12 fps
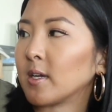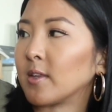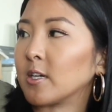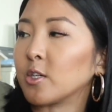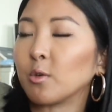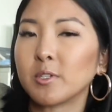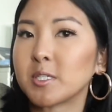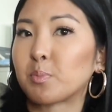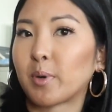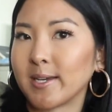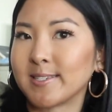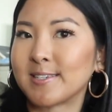and they don't list
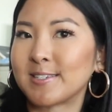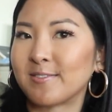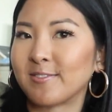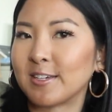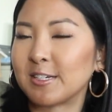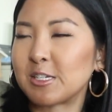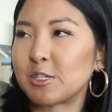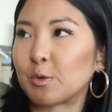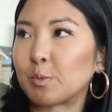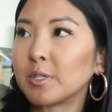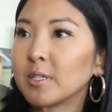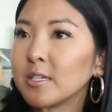prices of things. So
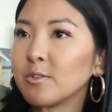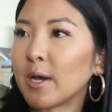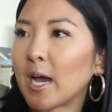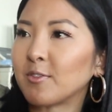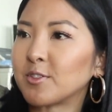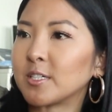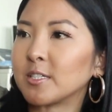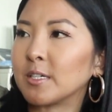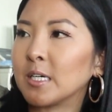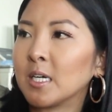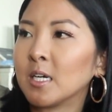really you have to